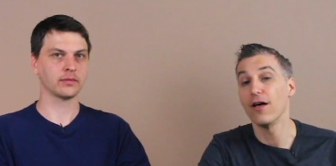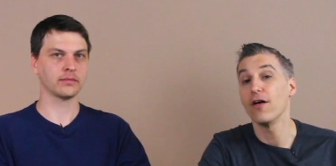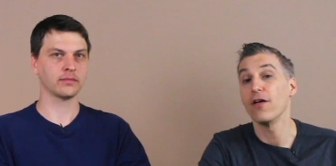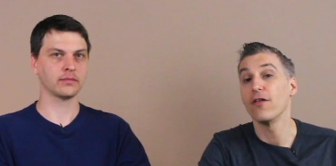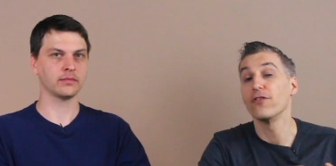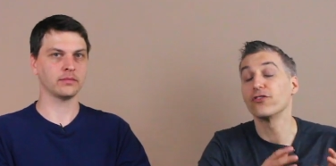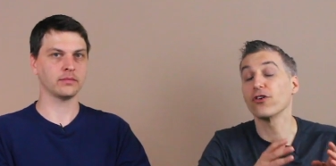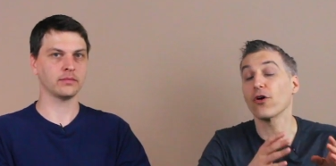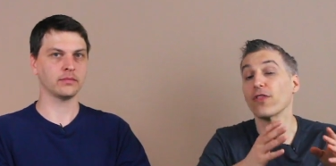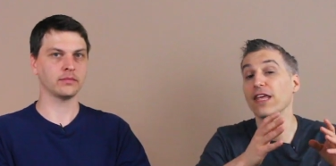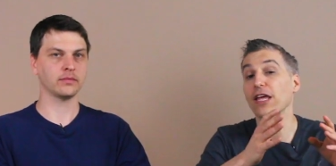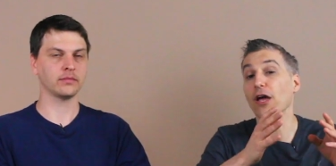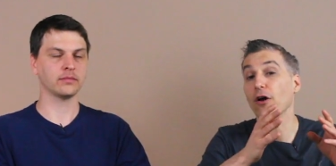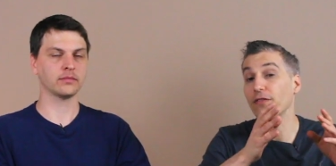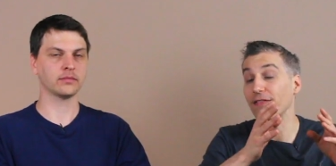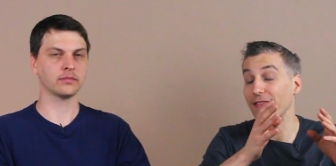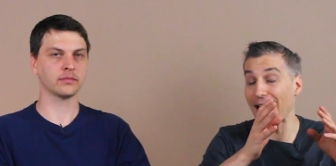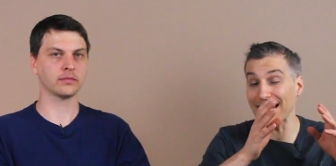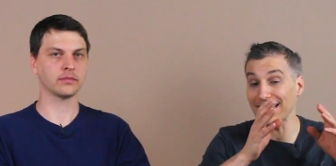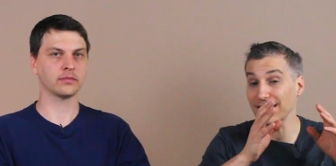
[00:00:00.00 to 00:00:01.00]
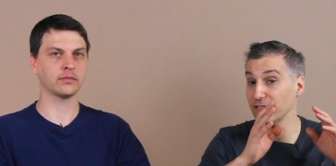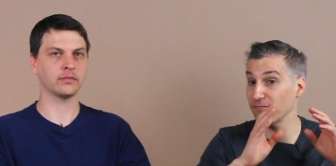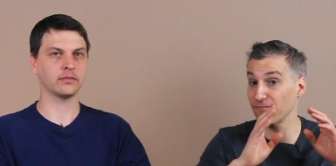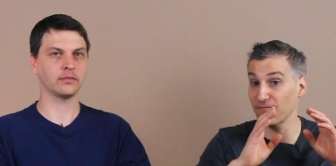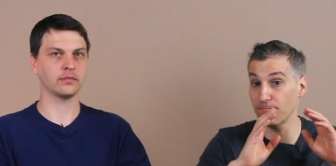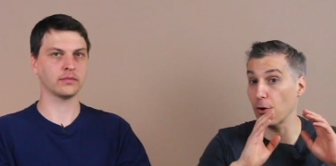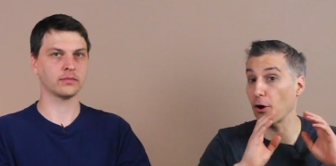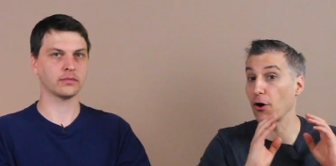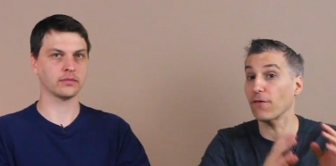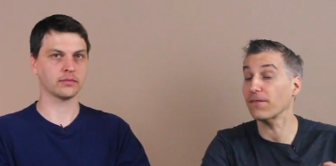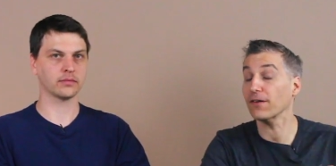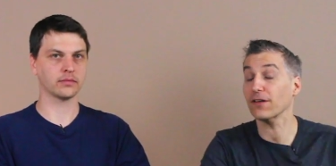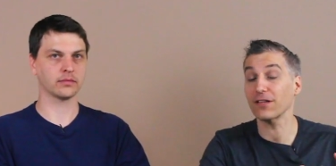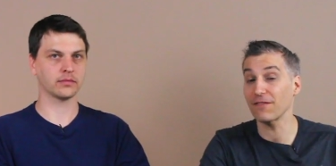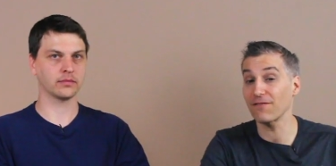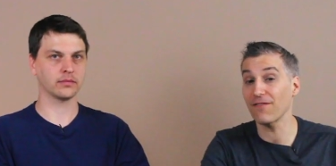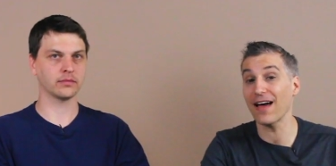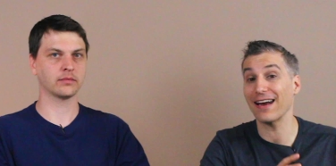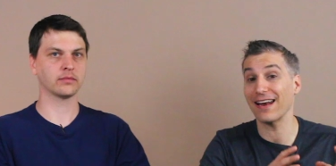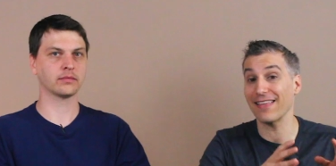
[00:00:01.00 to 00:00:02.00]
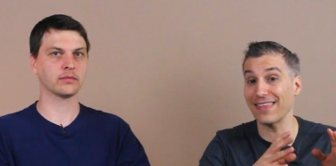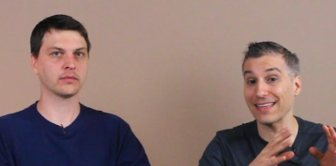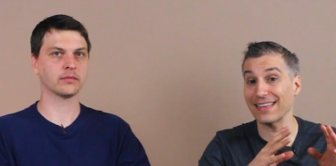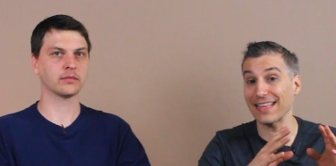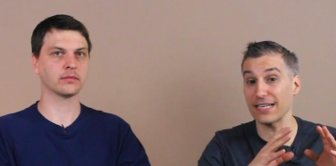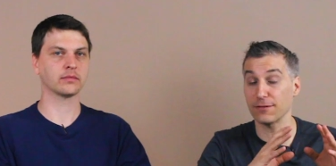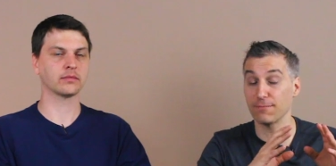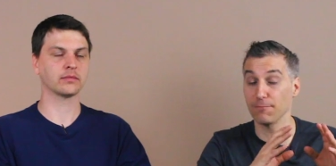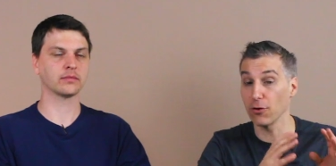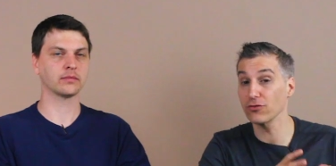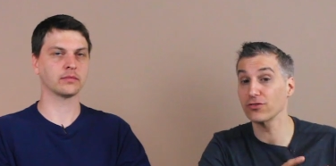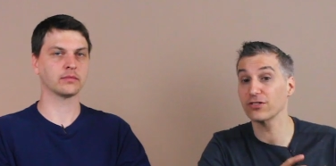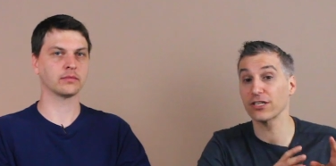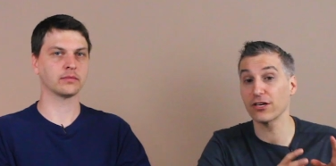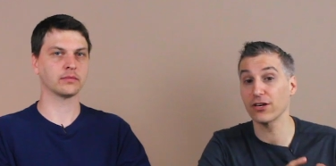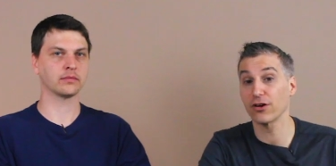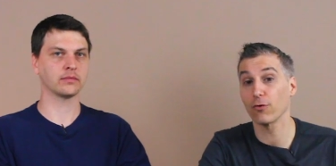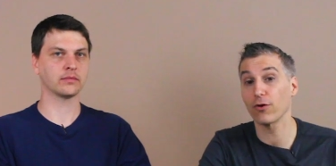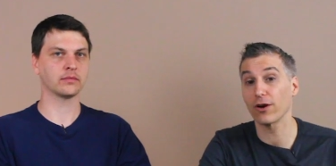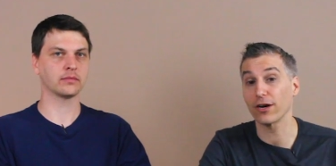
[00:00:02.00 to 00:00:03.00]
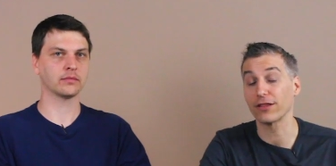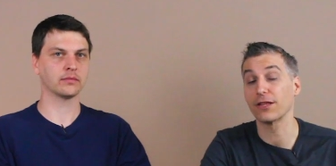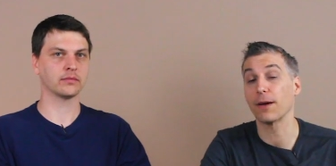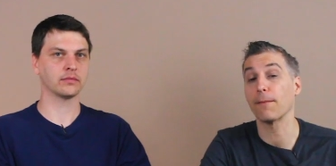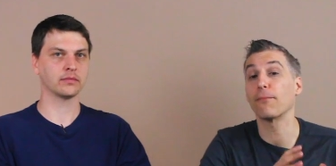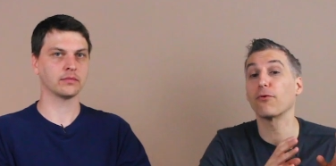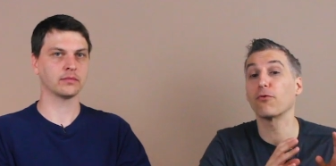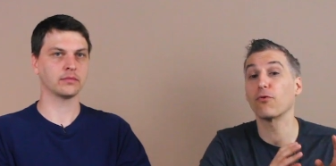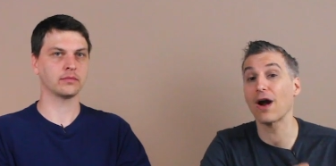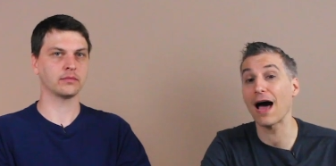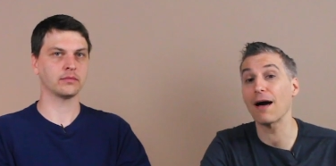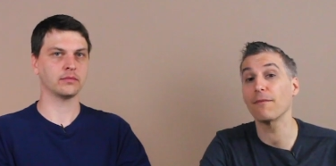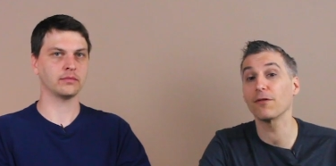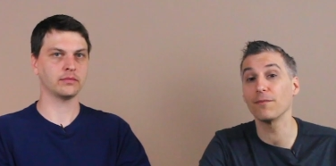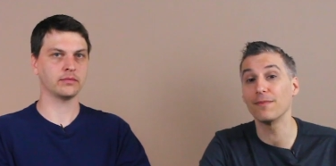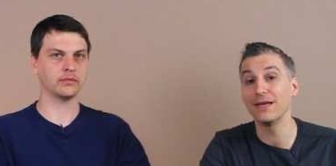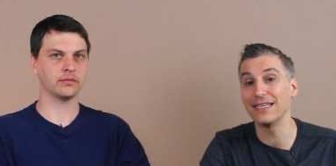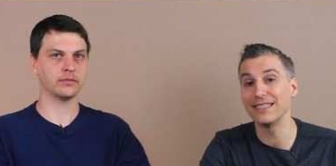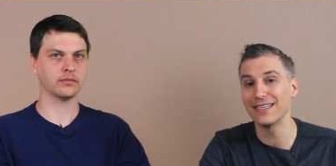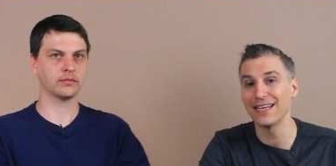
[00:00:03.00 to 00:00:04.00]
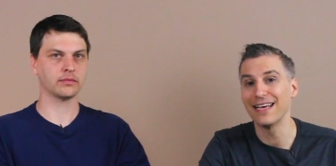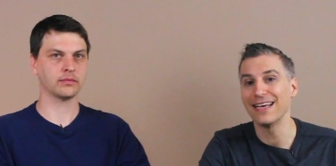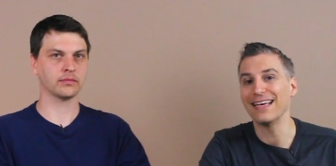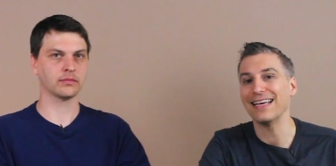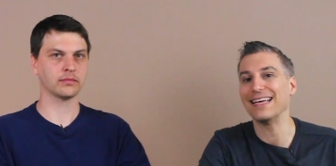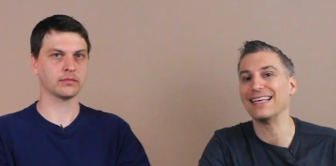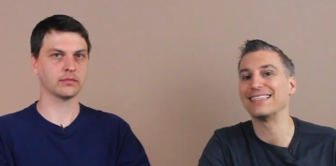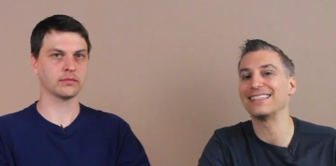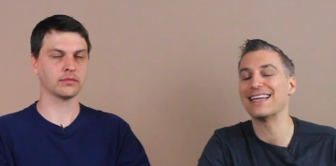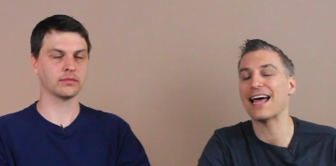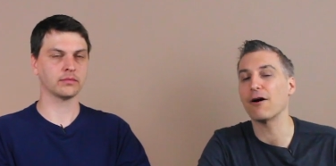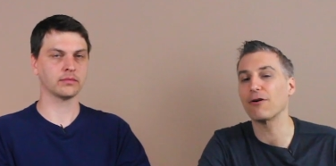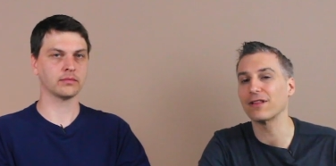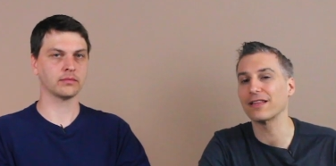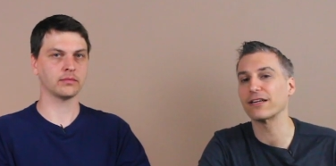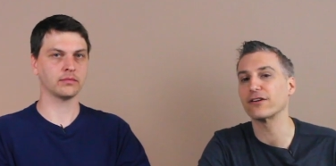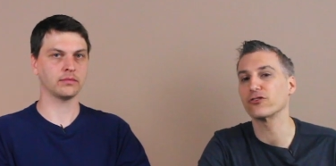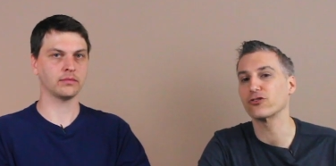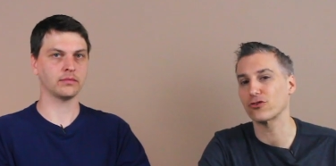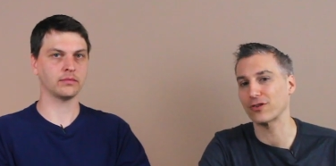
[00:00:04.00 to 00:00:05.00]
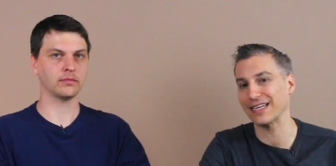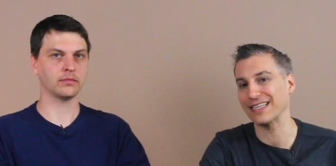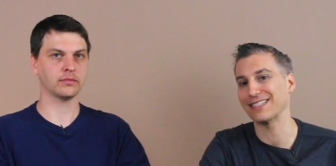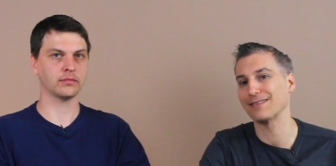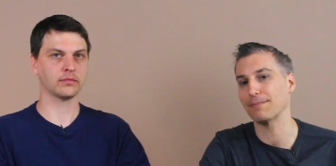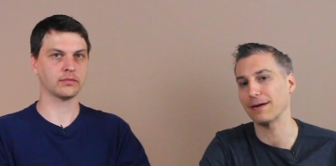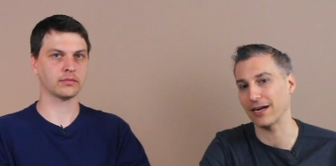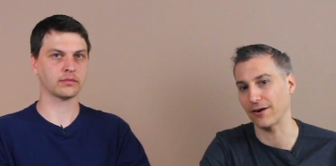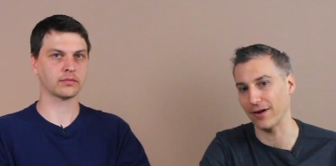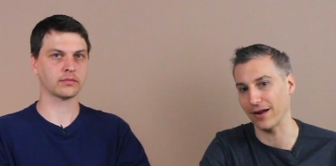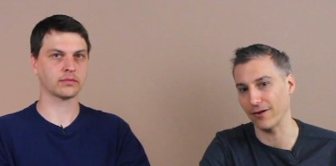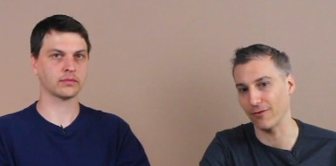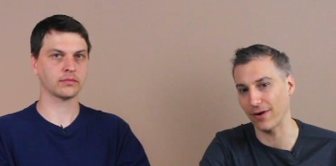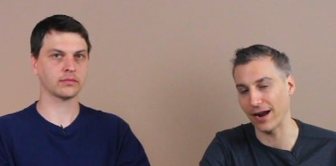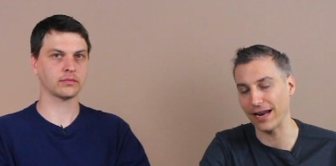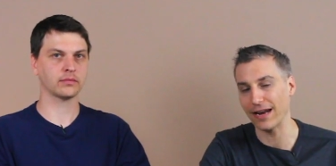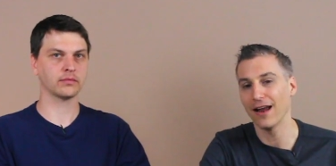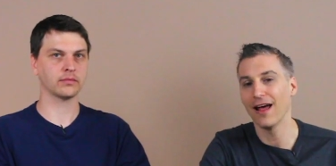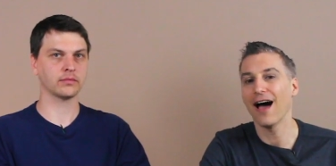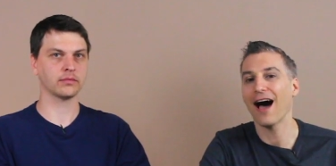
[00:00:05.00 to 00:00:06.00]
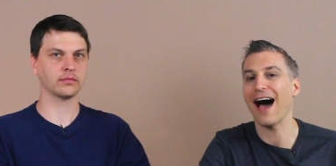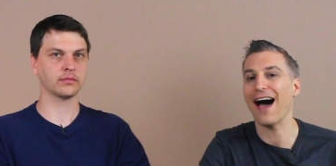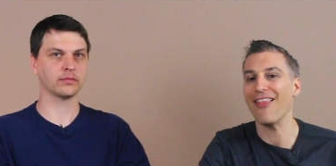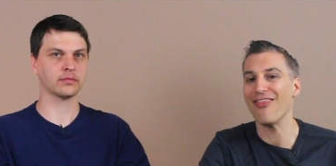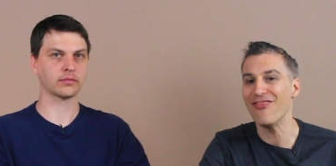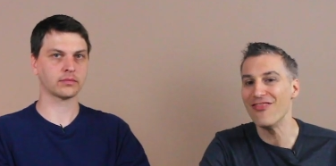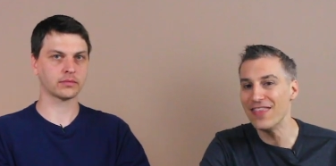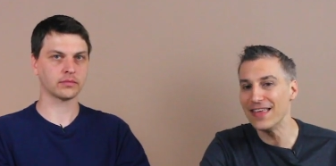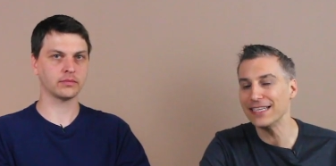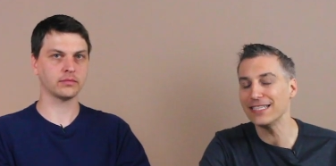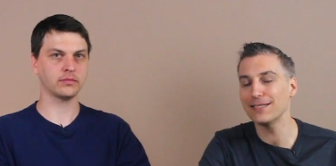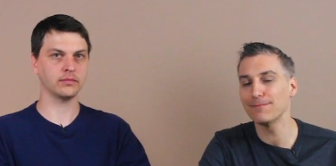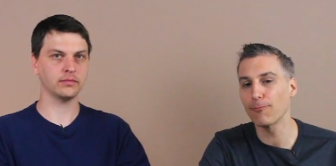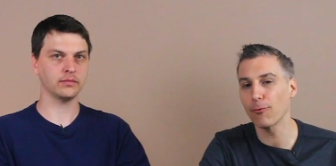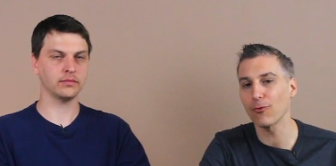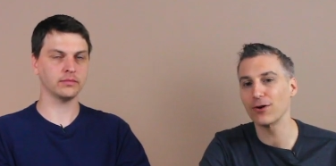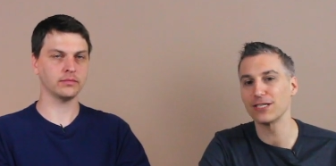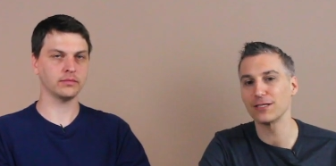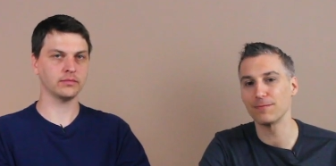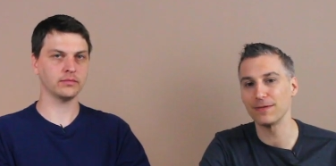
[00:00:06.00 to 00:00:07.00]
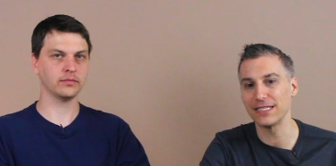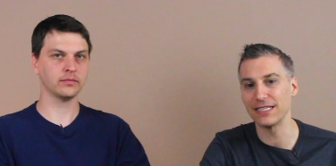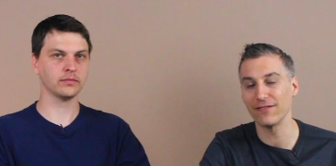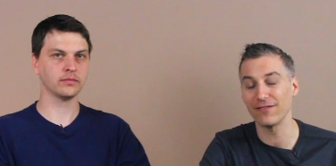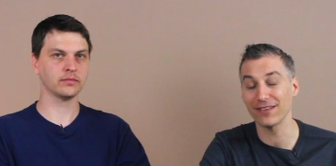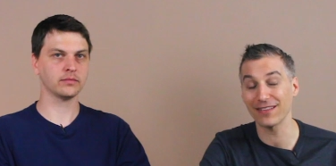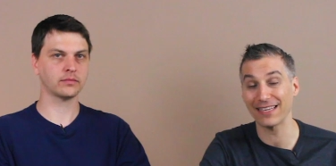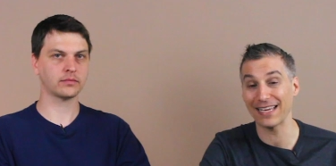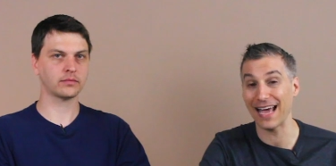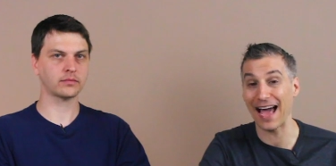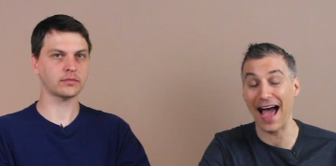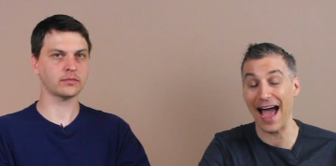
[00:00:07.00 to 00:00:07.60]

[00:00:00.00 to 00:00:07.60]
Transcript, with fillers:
Speaker 1: So that's perfectly fine. I think that's mostly going to work. The problem is it's now a little transparent, right? On this board specifically,